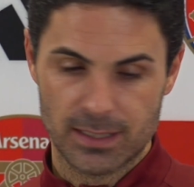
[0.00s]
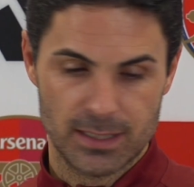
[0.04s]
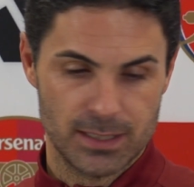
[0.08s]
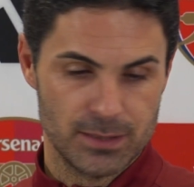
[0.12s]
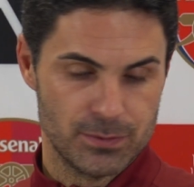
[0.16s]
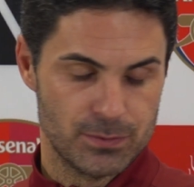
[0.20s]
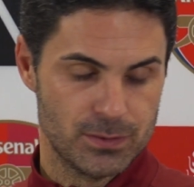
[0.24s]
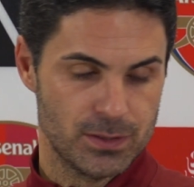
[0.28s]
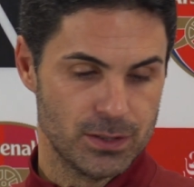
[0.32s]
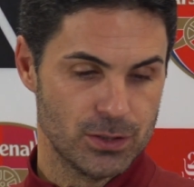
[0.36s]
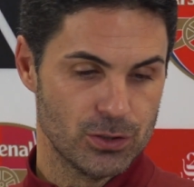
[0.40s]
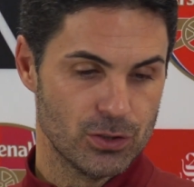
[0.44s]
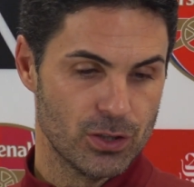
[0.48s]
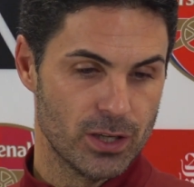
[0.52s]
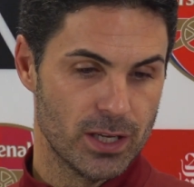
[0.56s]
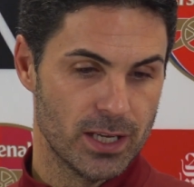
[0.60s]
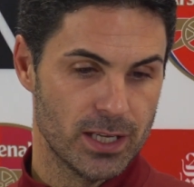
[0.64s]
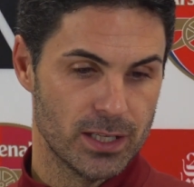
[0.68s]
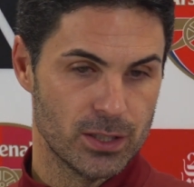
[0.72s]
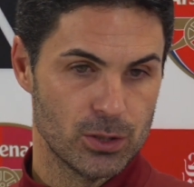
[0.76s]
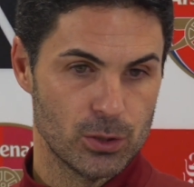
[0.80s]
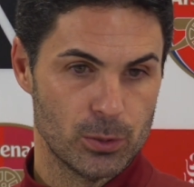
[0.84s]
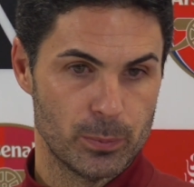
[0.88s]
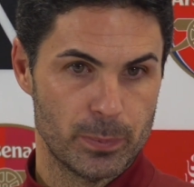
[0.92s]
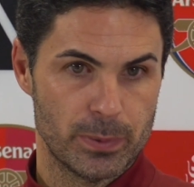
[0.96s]
lifting your
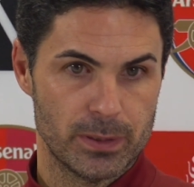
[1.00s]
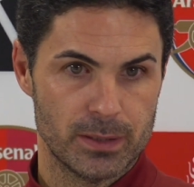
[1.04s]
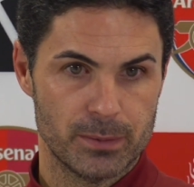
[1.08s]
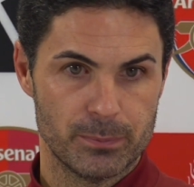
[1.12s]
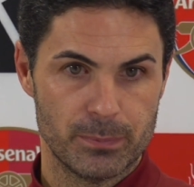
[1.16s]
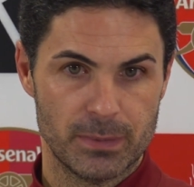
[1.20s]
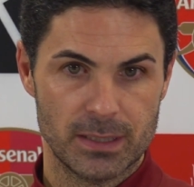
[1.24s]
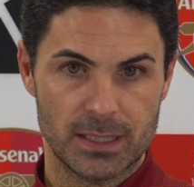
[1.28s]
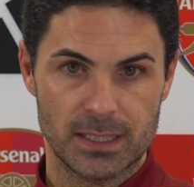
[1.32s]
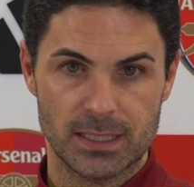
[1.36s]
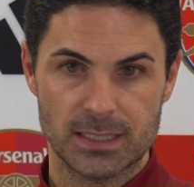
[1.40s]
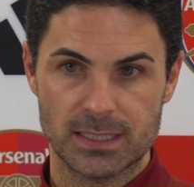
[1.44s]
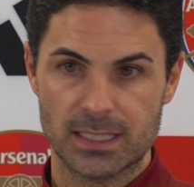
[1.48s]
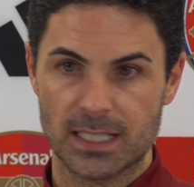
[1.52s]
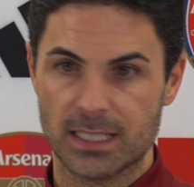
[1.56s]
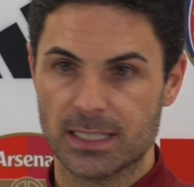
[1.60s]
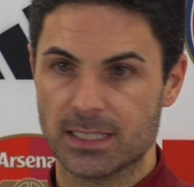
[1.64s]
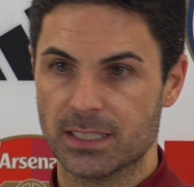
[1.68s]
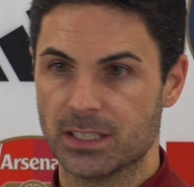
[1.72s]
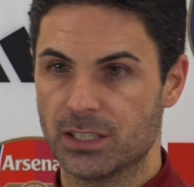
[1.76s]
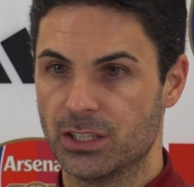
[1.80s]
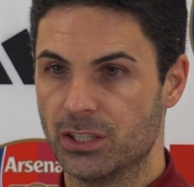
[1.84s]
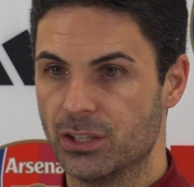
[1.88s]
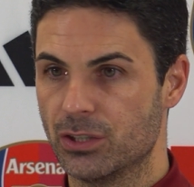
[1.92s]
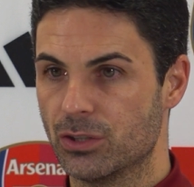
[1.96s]
head up and making that
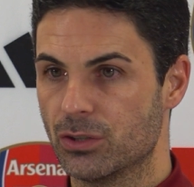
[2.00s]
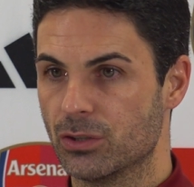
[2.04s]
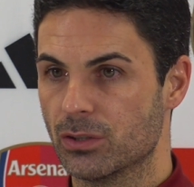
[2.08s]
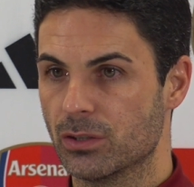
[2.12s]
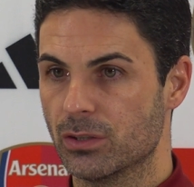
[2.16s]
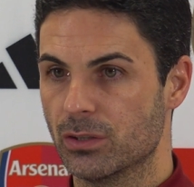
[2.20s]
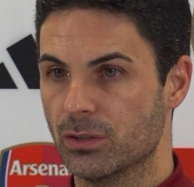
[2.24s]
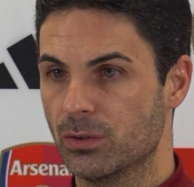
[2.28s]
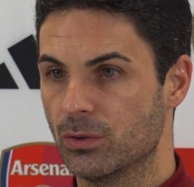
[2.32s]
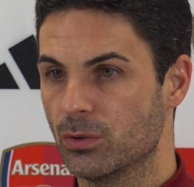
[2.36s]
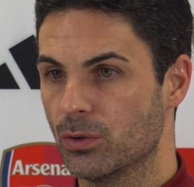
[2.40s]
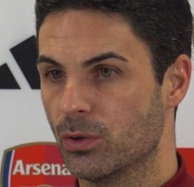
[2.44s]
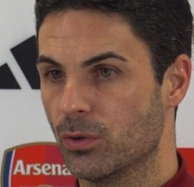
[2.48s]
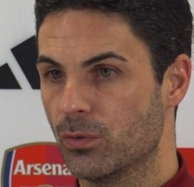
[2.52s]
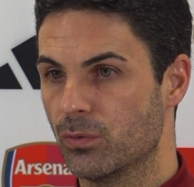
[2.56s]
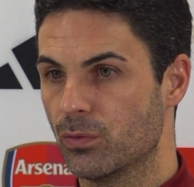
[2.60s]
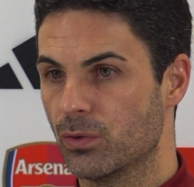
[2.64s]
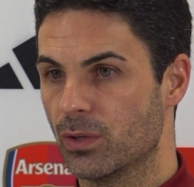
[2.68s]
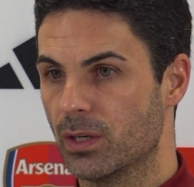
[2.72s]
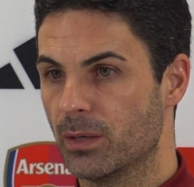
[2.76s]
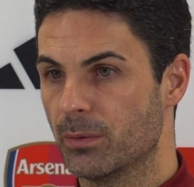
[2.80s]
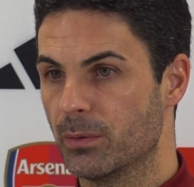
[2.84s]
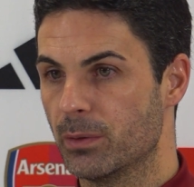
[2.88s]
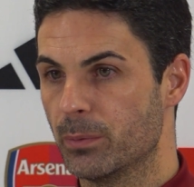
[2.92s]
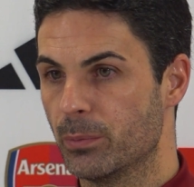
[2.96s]
decision, you know,
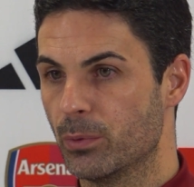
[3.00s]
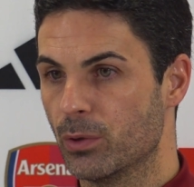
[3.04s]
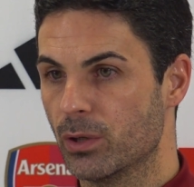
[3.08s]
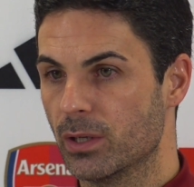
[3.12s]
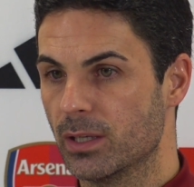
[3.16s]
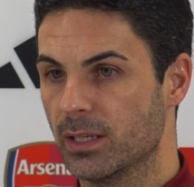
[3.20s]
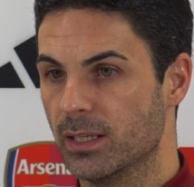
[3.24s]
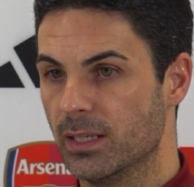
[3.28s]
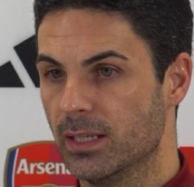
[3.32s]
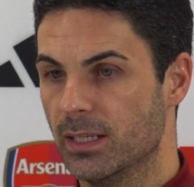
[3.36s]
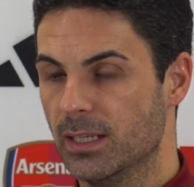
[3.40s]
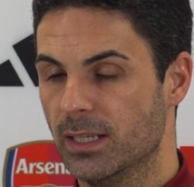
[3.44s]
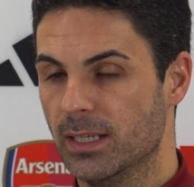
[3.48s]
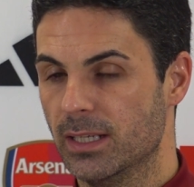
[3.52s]
for everybody